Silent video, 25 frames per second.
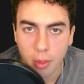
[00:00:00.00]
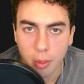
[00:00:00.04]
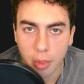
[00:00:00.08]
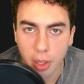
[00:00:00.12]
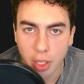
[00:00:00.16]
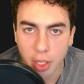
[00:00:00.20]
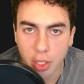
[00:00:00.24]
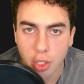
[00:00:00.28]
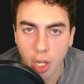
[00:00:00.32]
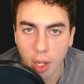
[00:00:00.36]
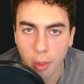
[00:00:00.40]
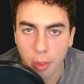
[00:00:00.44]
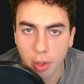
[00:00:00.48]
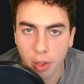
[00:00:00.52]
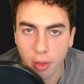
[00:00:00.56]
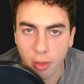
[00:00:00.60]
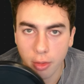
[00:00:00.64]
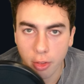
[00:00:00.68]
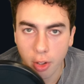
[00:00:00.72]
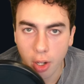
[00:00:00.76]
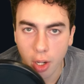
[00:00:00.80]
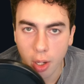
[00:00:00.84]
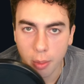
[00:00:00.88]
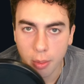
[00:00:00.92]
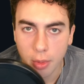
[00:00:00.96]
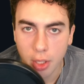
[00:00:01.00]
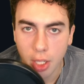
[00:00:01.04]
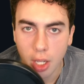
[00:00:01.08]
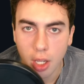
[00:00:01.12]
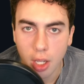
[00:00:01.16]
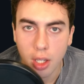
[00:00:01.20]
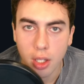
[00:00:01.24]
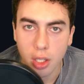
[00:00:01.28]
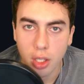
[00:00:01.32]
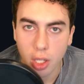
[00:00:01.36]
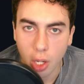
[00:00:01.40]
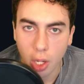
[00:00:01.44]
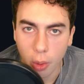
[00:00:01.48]
Big job confirmed,
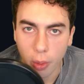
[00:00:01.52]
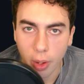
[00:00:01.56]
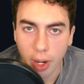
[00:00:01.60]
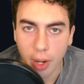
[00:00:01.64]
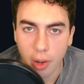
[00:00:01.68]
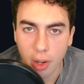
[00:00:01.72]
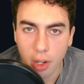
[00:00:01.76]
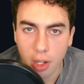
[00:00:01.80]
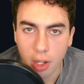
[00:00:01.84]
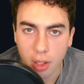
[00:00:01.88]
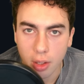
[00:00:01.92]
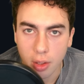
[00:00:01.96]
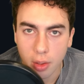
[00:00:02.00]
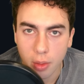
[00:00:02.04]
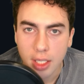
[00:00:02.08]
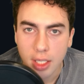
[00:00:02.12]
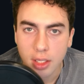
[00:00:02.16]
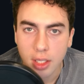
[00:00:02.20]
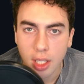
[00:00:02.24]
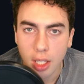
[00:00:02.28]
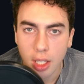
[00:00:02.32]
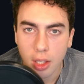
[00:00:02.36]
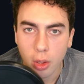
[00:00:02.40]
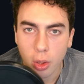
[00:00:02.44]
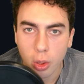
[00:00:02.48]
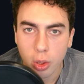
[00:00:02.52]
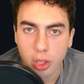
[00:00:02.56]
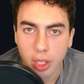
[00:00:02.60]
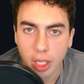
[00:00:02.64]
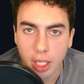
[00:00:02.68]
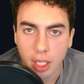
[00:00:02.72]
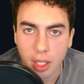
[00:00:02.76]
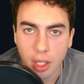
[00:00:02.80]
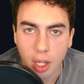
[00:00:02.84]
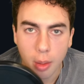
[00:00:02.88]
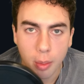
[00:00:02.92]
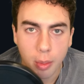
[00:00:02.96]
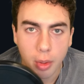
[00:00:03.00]
no error. Text that looks
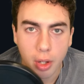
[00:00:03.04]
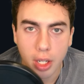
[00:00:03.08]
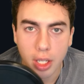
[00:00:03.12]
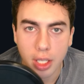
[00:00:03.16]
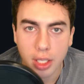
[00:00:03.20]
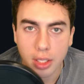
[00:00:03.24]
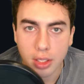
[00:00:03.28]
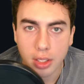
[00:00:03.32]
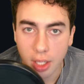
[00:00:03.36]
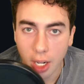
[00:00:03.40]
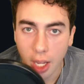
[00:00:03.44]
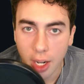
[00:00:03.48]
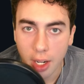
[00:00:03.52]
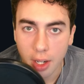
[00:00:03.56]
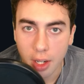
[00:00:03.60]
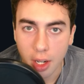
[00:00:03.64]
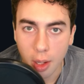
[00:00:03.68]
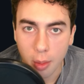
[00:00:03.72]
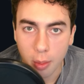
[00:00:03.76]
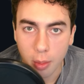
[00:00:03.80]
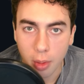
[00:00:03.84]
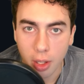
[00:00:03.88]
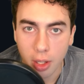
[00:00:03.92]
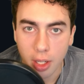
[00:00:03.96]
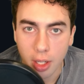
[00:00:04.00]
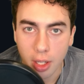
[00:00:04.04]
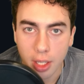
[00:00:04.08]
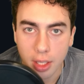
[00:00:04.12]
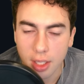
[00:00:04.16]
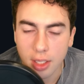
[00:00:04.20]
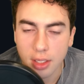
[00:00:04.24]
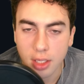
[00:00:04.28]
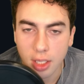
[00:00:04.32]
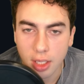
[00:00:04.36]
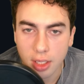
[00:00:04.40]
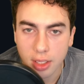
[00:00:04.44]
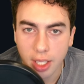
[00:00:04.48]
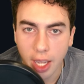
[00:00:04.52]
like a number is not a number, and
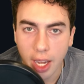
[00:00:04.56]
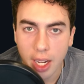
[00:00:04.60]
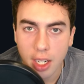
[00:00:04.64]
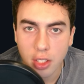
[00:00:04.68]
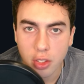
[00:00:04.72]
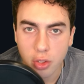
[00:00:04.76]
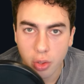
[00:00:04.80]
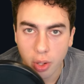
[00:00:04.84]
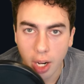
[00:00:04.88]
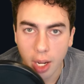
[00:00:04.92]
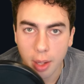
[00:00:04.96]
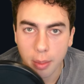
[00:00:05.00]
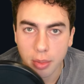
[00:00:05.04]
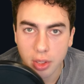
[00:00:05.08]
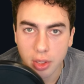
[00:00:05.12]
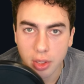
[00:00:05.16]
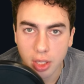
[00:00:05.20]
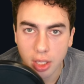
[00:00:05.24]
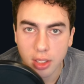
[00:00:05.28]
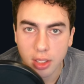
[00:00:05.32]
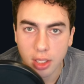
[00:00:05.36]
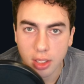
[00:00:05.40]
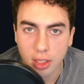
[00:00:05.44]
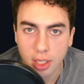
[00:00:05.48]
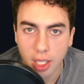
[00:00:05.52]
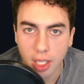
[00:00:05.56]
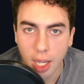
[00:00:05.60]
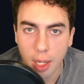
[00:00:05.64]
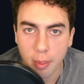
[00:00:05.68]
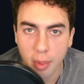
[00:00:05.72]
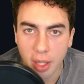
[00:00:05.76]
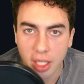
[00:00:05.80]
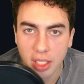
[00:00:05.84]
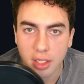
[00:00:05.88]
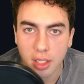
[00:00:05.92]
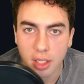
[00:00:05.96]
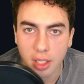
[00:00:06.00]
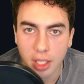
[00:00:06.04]
this exact trap sits
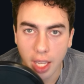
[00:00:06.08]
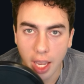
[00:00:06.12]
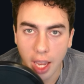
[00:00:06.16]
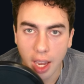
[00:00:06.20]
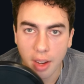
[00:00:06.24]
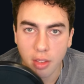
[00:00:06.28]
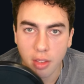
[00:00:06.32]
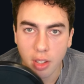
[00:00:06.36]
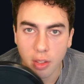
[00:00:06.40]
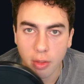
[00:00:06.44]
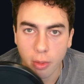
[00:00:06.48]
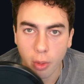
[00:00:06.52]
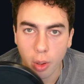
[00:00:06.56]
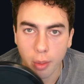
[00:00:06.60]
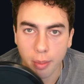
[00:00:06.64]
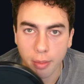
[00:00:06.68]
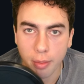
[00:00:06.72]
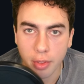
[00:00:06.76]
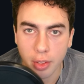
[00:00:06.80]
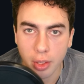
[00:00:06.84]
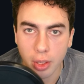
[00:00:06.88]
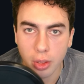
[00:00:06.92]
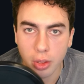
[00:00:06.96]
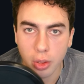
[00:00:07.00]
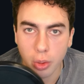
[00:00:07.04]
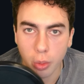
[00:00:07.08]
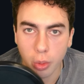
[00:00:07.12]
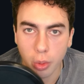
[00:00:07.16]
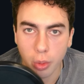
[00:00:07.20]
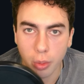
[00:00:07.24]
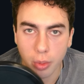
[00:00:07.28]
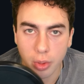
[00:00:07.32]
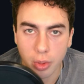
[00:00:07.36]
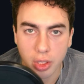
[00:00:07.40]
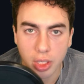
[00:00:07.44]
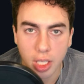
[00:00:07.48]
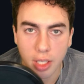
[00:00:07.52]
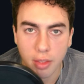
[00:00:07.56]
inside basically every form field you
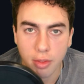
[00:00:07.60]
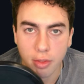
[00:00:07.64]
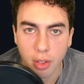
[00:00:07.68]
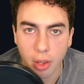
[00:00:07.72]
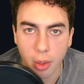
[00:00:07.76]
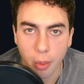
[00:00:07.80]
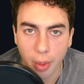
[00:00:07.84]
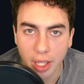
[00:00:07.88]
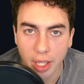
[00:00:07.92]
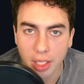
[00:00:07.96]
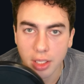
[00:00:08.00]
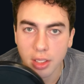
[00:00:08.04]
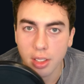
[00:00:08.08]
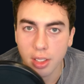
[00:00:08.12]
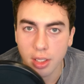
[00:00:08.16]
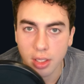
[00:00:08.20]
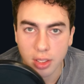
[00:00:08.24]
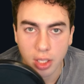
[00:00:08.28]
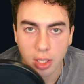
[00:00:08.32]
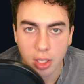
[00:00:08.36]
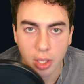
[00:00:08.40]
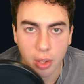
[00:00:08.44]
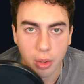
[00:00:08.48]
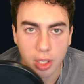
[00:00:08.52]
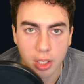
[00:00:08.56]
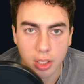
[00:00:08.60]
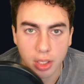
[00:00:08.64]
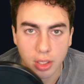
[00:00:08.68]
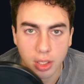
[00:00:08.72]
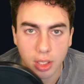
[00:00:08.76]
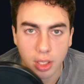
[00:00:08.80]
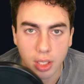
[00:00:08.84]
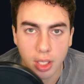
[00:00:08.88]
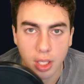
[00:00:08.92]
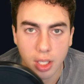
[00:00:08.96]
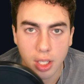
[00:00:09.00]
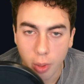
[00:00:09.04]
will receive for the rest of this series.